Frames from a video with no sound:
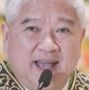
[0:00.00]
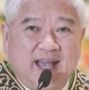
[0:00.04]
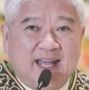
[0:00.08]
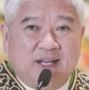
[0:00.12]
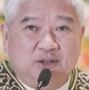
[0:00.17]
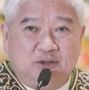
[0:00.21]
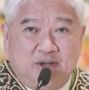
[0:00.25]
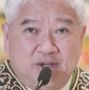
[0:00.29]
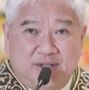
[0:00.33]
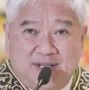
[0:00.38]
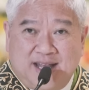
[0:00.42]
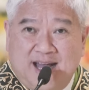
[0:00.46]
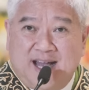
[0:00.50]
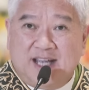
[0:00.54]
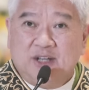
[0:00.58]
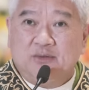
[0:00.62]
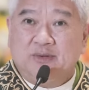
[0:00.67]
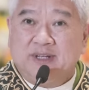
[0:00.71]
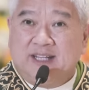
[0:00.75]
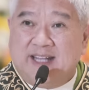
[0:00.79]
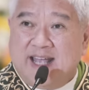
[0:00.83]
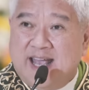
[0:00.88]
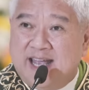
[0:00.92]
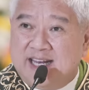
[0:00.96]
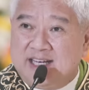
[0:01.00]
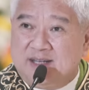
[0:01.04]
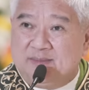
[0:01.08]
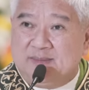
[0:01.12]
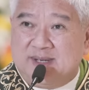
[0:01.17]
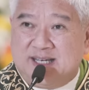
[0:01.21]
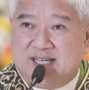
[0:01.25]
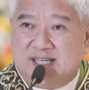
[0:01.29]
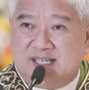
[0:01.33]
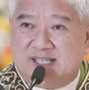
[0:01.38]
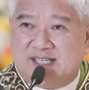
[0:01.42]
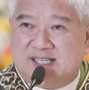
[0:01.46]
And you die with
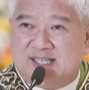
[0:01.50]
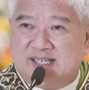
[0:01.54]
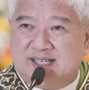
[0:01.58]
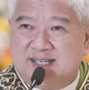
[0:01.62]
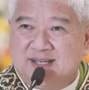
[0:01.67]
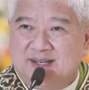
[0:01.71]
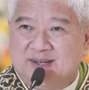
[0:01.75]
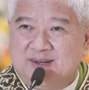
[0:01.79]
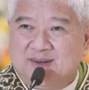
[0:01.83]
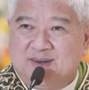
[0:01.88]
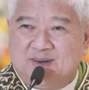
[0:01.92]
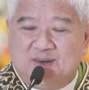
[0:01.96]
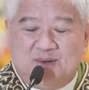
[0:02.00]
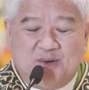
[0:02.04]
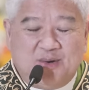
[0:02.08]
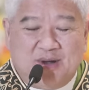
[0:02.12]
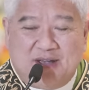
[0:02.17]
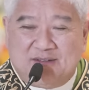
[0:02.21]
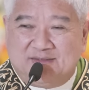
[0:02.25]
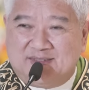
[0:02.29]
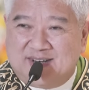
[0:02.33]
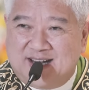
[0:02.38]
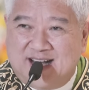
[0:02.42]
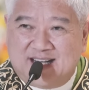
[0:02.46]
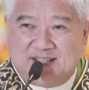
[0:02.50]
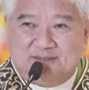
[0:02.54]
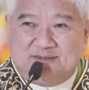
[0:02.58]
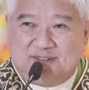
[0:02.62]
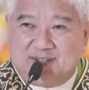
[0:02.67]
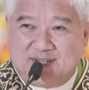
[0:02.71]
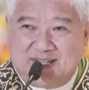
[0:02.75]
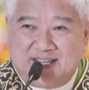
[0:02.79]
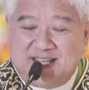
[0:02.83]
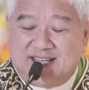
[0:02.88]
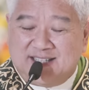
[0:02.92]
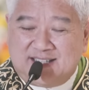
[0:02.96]
enemies who have not
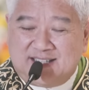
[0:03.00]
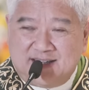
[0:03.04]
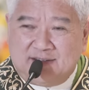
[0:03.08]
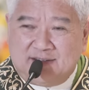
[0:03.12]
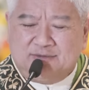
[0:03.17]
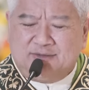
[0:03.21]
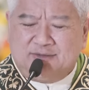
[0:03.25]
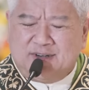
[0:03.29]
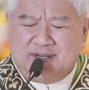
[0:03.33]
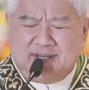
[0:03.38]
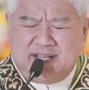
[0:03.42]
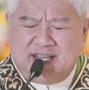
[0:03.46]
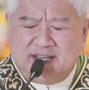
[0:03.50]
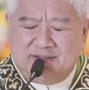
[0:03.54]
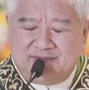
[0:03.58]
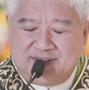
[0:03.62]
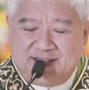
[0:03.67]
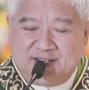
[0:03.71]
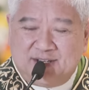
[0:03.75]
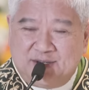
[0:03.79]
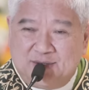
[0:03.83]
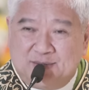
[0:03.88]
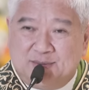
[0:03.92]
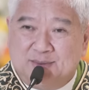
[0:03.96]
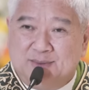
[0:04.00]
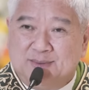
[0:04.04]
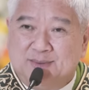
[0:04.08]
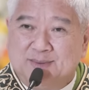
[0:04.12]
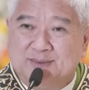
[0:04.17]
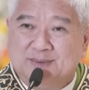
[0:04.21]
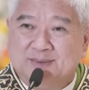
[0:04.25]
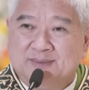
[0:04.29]
forgiven you.